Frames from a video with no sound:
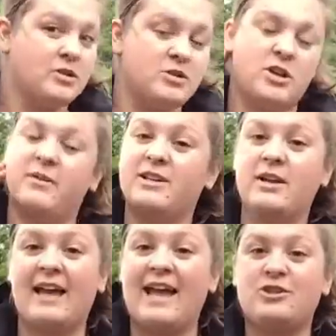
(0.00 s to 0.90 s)
So it's
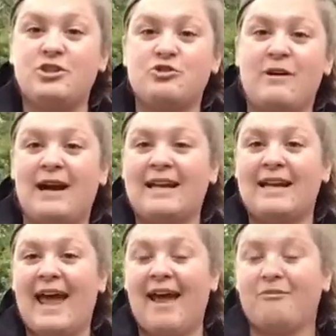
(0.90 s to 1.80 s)
just trial
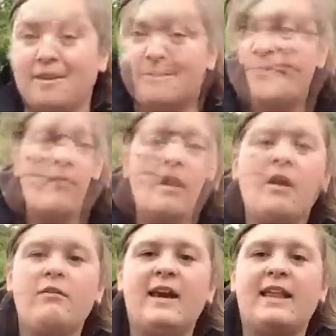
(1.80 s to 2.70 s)
and error.
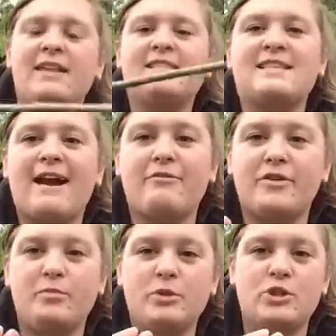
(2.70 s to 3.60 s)
Okay, this is arrow
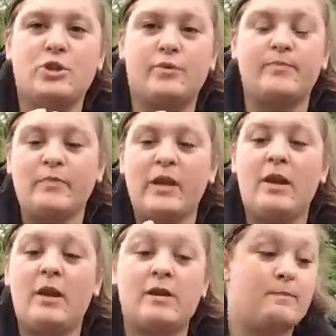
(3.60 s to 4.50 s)
number 2.
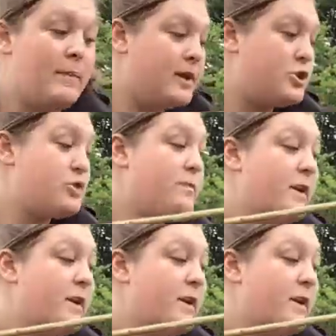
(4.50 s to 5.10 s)
Much